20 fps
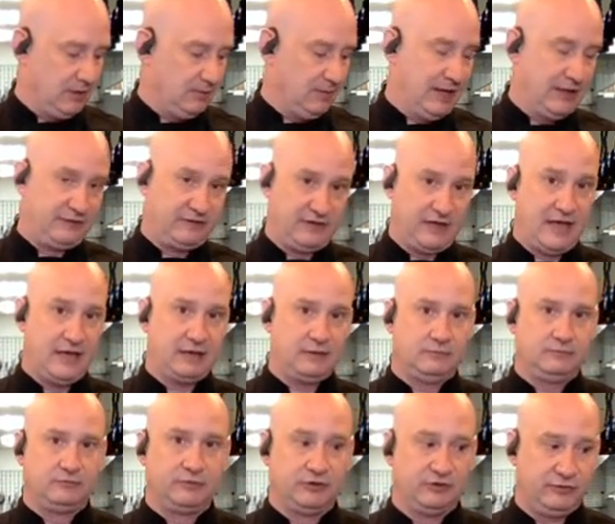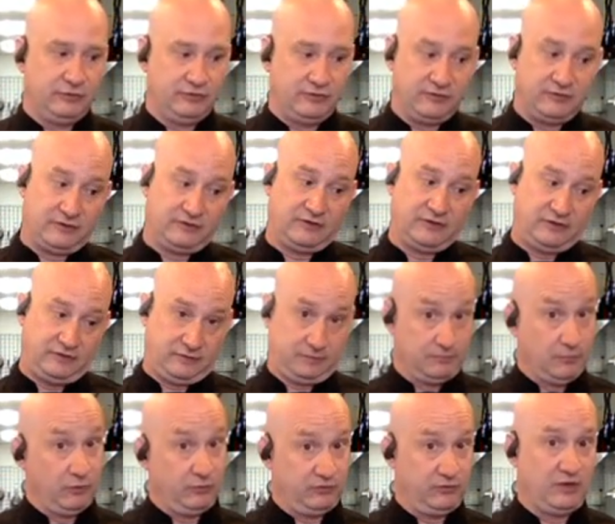as that reduces because it's
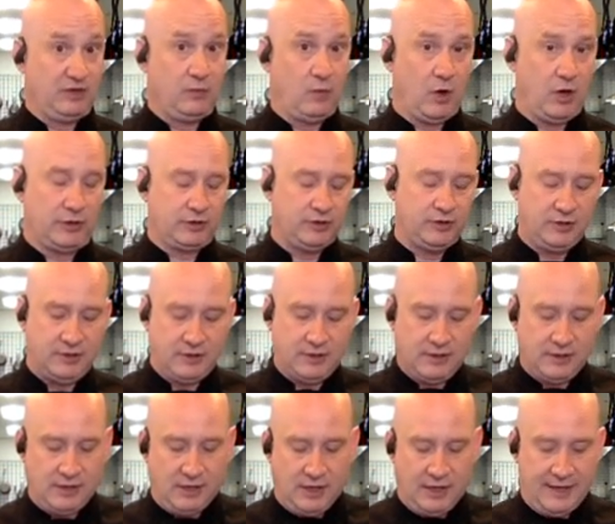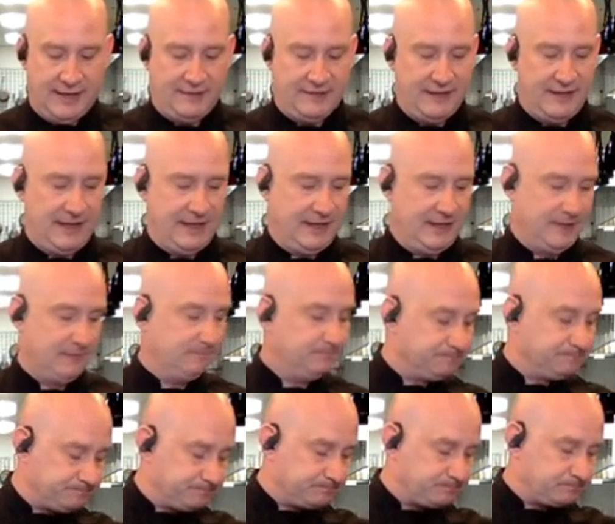mostly water. And then
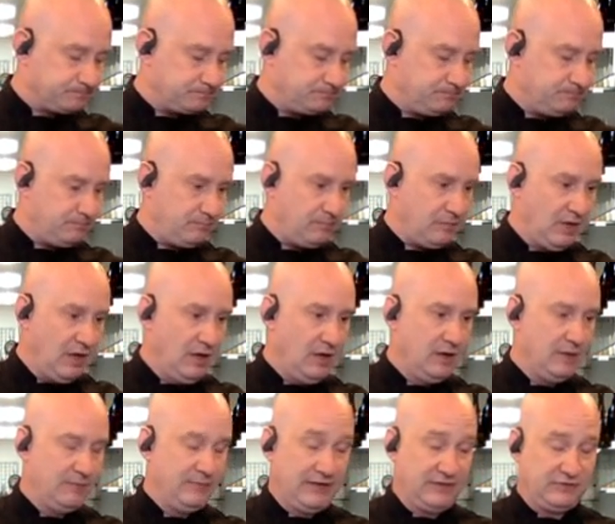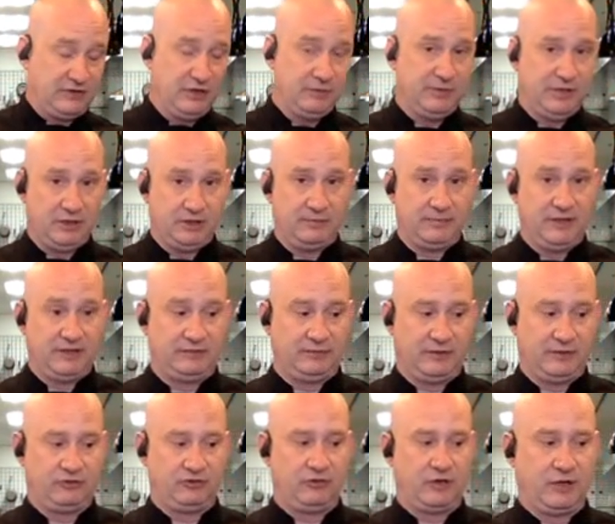that's going to be a good base for your
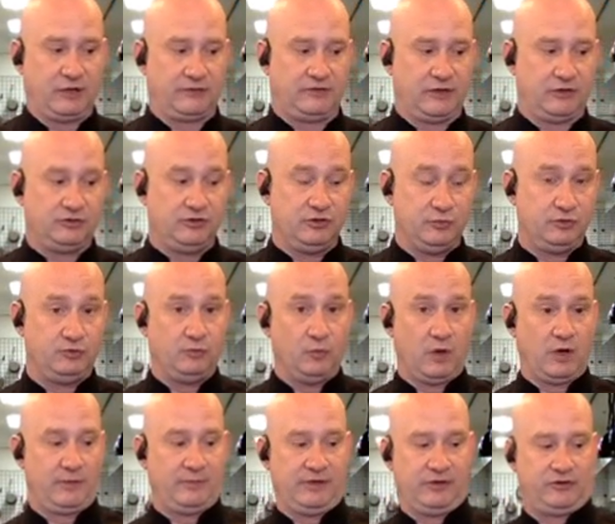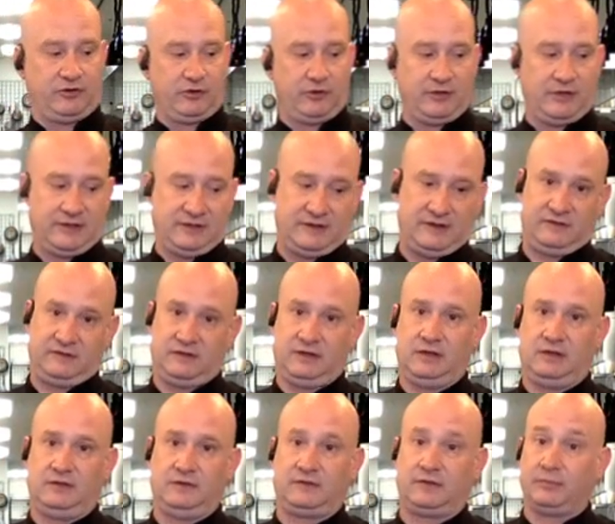enchilada sauce. You want to make sure that this
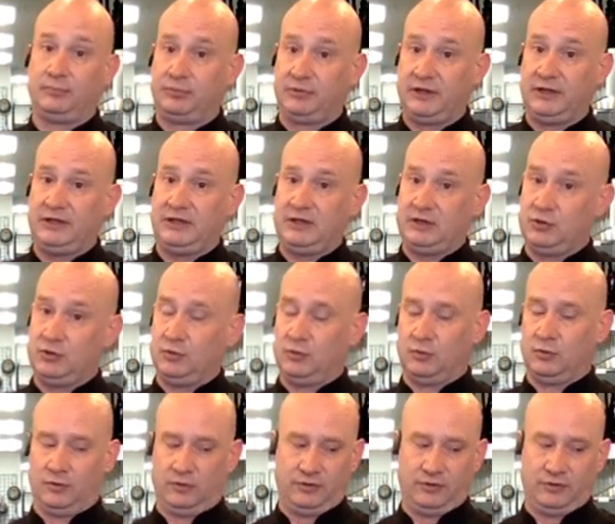is completely cool